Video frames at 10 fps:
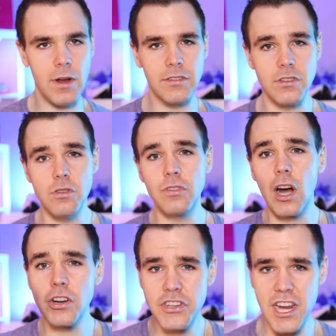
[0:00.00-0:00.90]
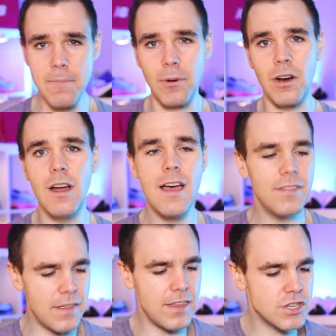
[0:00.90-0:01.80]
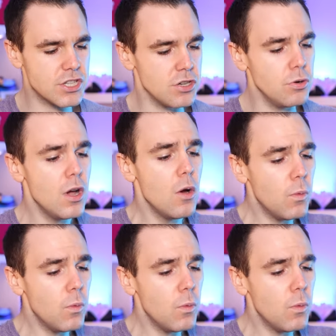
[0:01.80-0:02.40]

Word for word: racing shoes, are cheaper than this shoe,